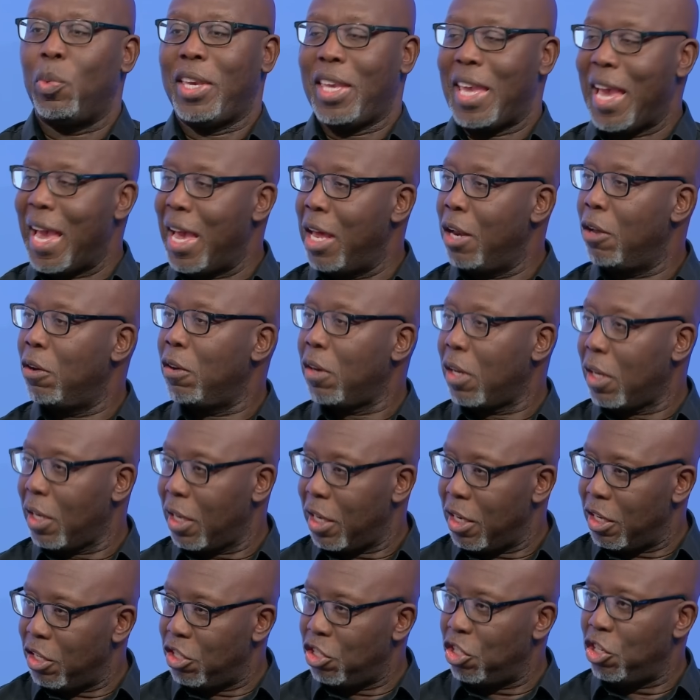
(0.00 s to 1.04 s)
We cannot
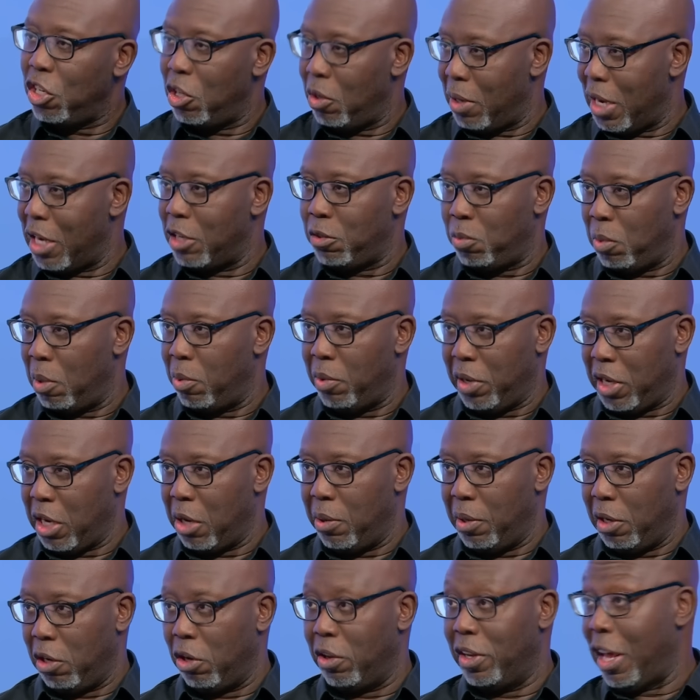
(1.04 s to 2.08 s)
continue as we were
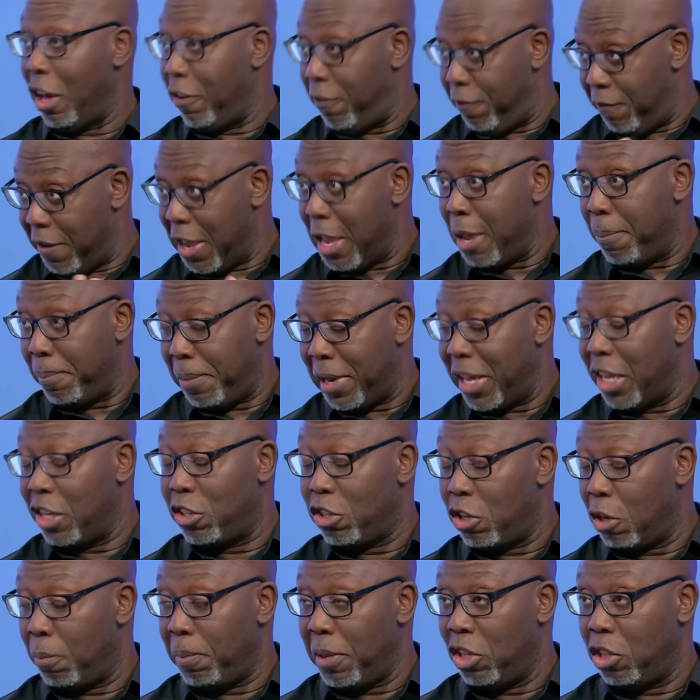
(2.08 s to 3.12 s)
going along. Now, fair play
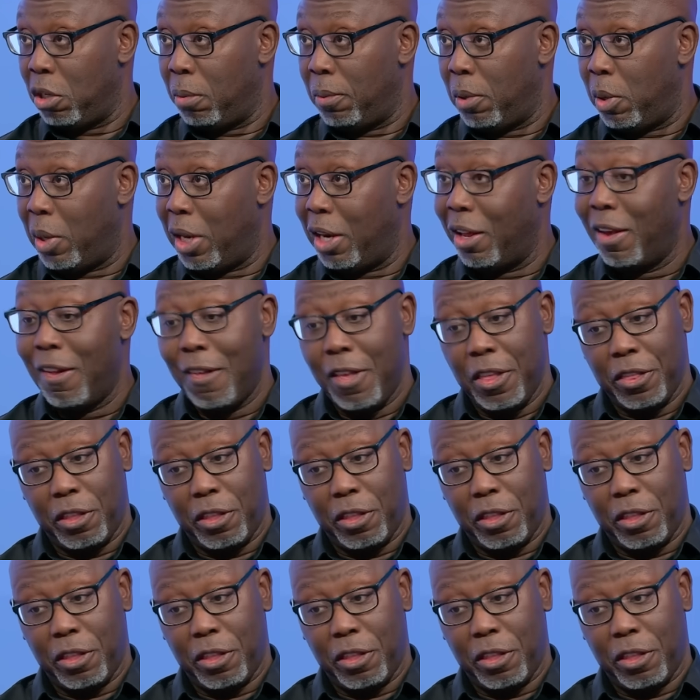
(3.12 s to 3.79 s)
to the PGMOL.